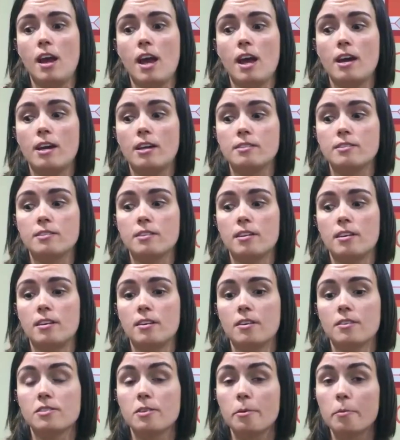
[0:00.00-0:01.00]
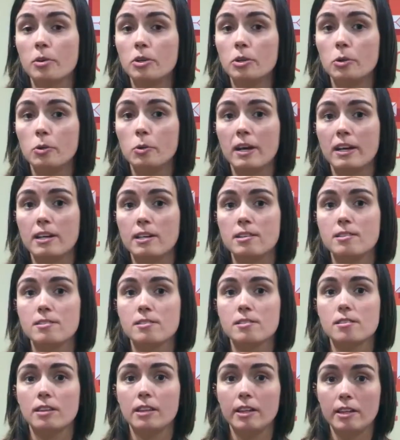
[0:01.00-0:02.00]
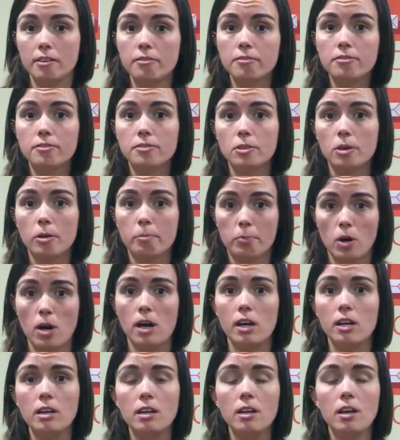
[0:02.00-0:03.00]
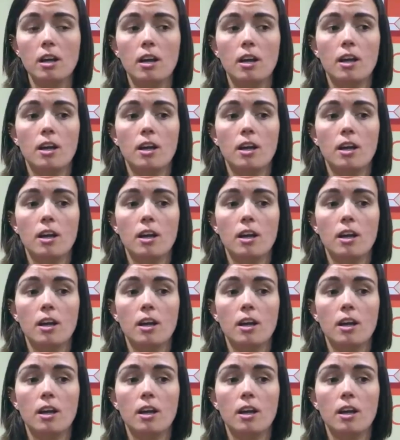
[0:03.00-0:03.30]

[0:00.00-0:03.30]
As someone who has lived abroad